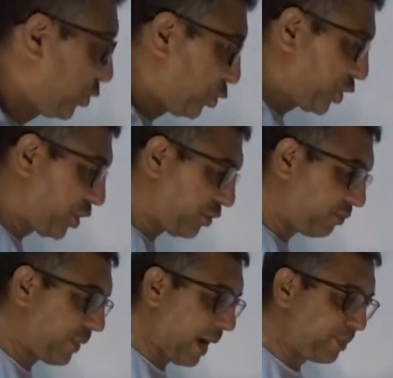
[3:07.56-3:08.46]
this notion
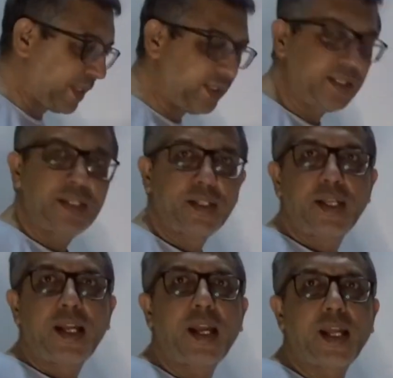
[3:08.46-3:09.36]
of mapping,
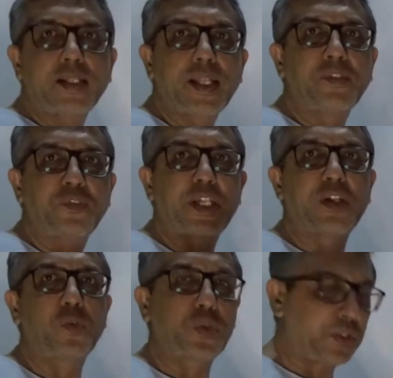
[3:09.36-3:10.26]
and then we
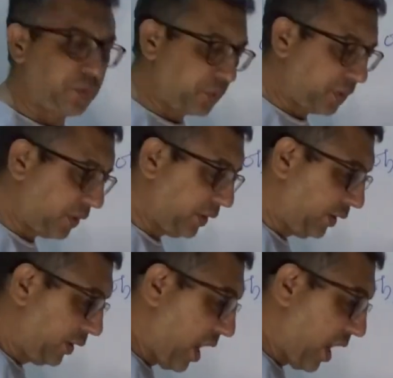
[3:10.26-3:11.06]
can look into the